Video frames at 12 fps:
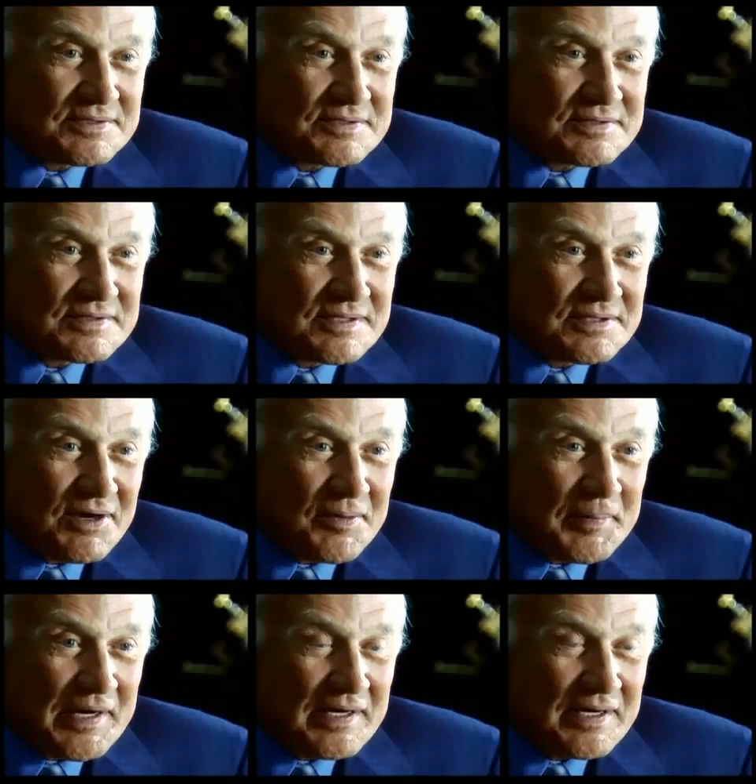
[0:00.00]
to talk
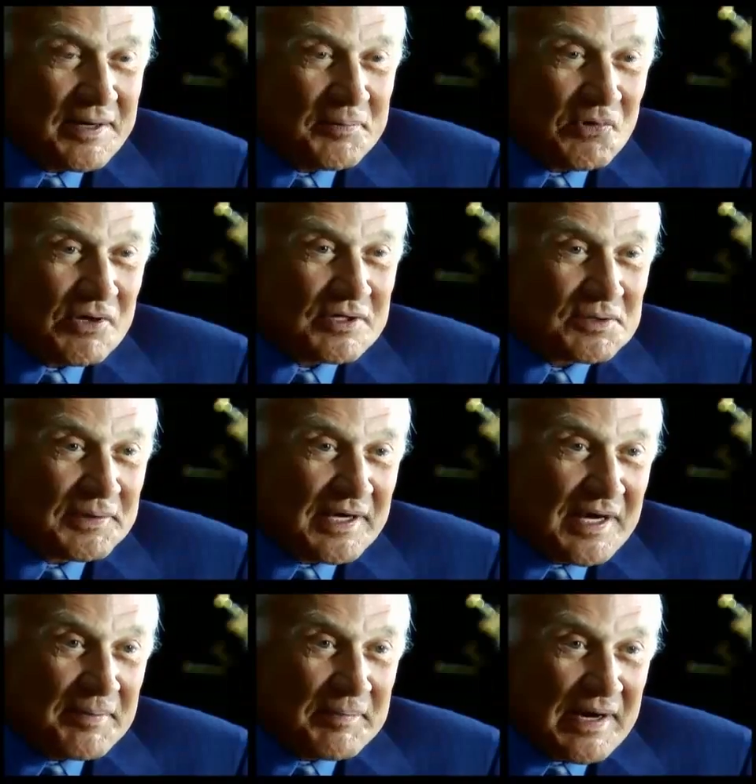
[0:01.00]
about it anymore until we
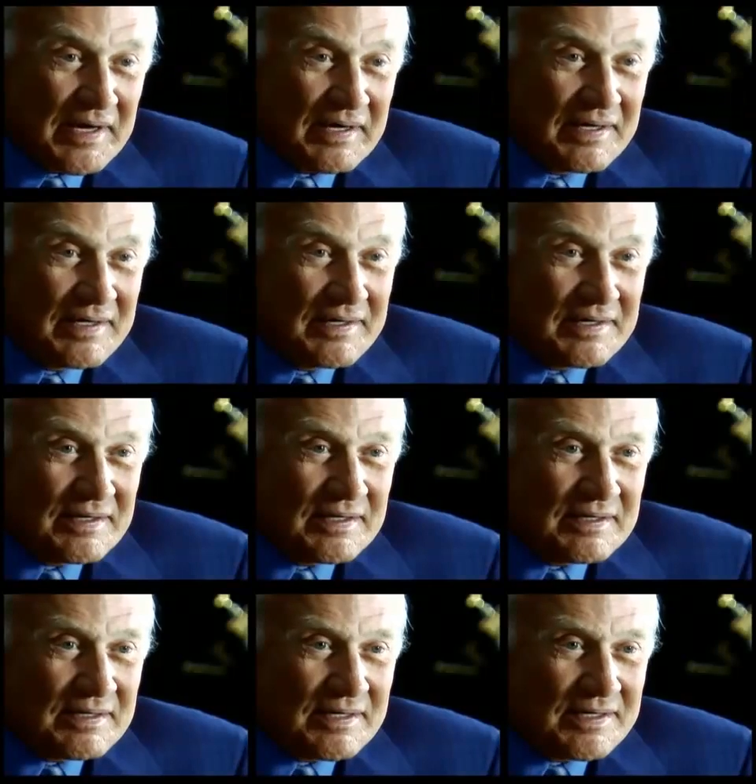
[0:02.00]
came back
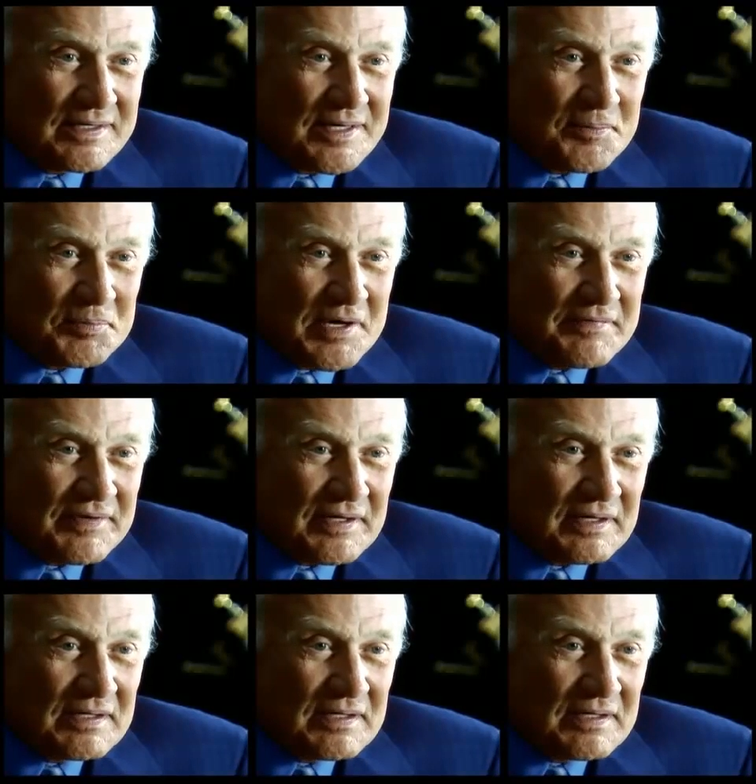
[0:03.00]
in debriefing.